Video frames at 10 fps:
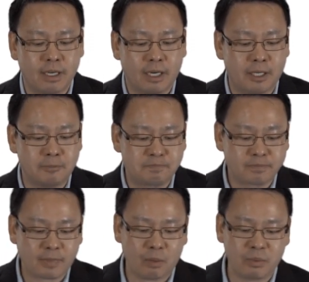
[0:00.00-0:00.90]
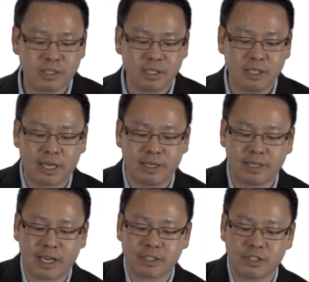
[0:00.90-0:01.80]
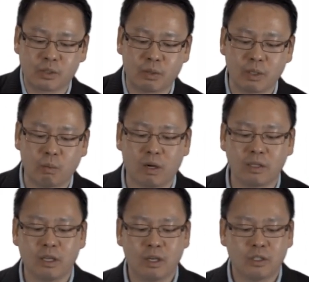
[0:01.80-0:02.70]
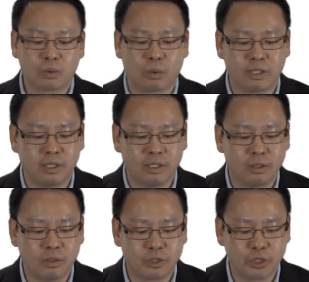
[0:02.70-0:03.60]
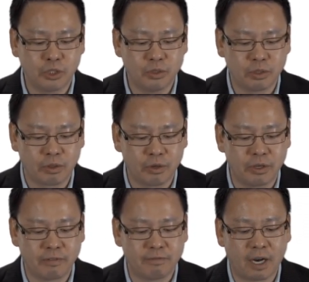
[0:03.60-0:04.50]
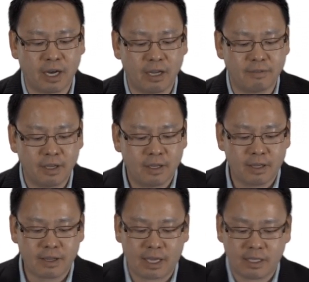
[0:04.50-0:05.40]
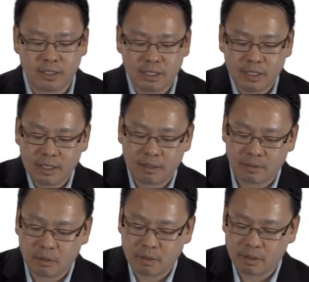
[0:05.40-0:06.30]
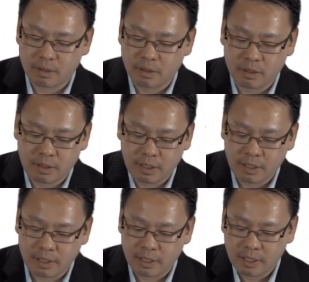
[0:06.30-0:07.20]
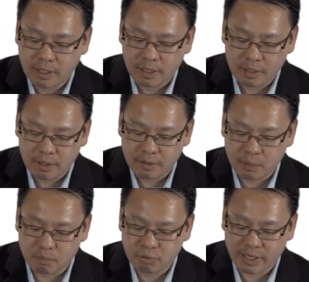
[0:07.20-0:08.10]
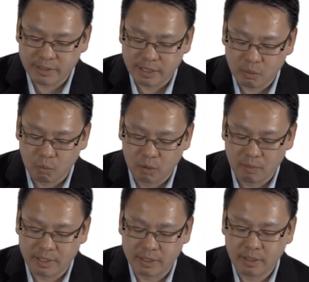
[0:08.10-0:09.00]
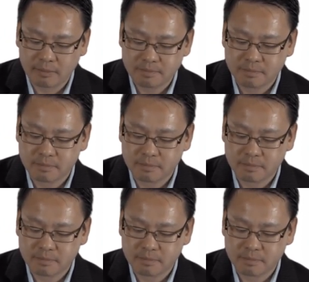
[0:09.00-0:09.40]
And we see that in Exodus 21, 22 to 35, that the pregnant woman